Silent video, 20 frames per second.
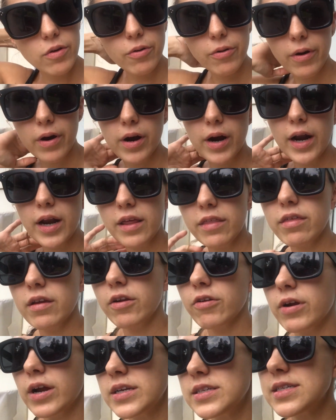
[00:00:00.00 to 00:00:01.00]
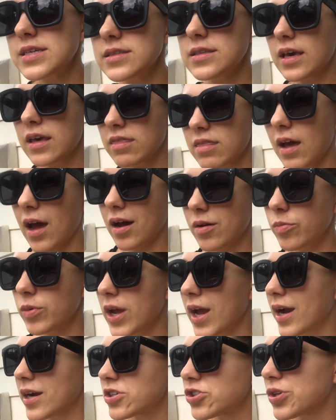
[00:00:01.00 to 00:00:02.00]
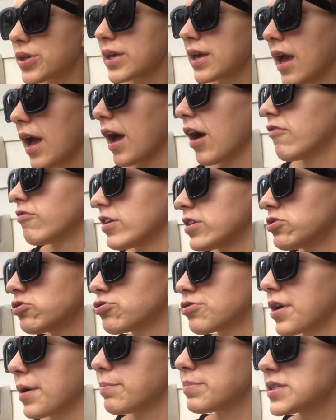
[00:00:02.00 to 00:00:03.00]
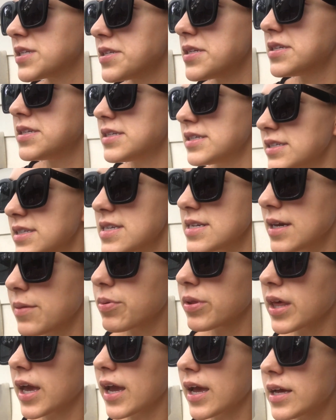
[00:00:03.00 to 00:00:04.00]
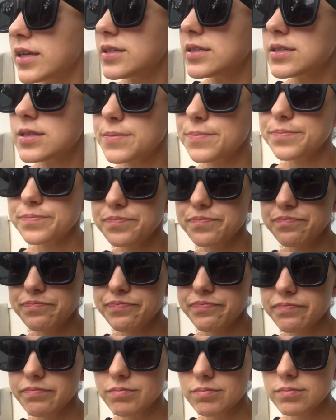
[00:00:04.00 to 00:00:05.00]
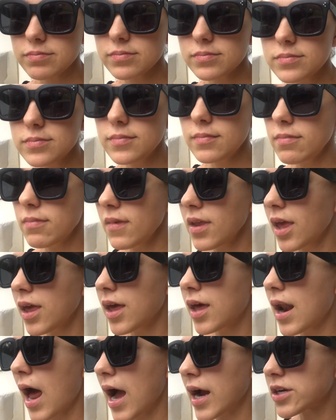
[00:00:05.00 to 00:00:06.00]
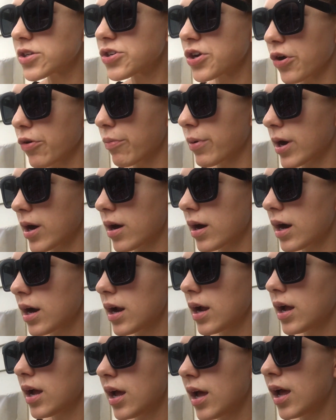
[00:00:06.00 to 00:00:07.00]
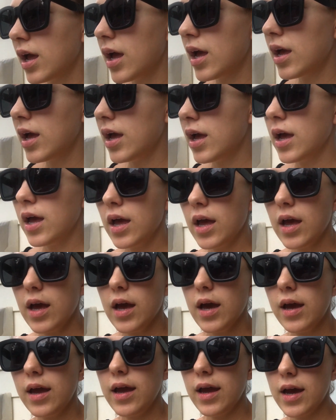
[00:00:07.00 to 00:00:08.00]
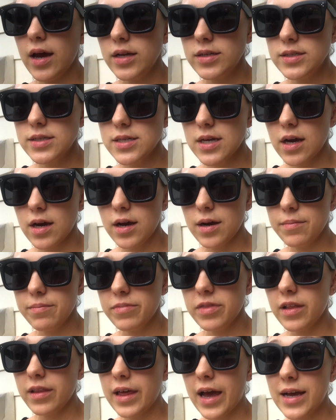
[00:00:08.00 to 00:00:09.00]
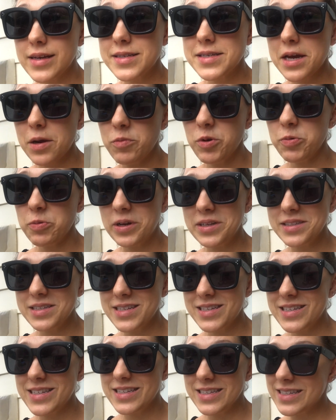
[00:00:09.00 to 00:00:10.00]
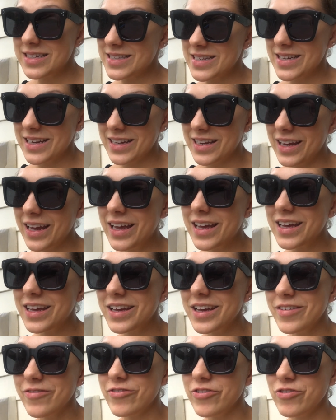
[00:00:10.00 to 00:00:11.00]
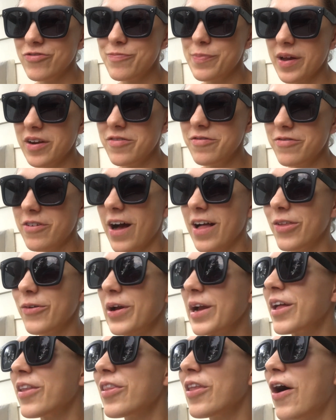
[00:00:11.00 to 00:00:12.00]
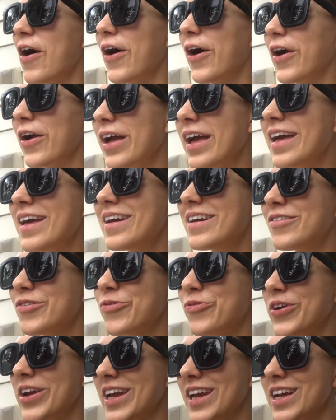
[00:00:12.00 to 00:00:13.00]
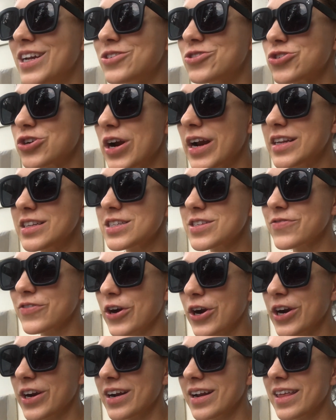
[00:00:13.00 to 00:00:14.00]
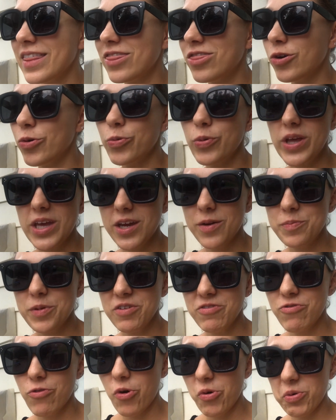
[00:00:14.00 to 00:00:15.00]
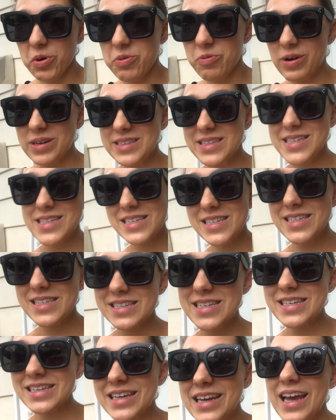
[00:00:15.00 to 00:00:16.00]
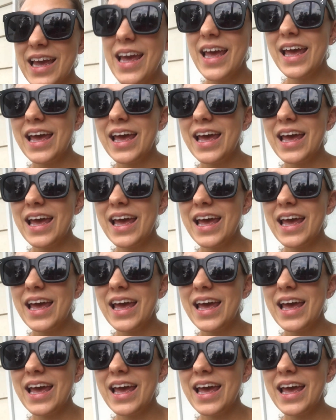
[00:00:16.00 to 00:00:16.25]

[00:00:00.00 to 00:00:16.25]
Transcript: or anything crazy like that. We actually have a trip to Disney planned in October. And the last time we went to Disney, if you've been following along, we transferred the week before we went to Disney,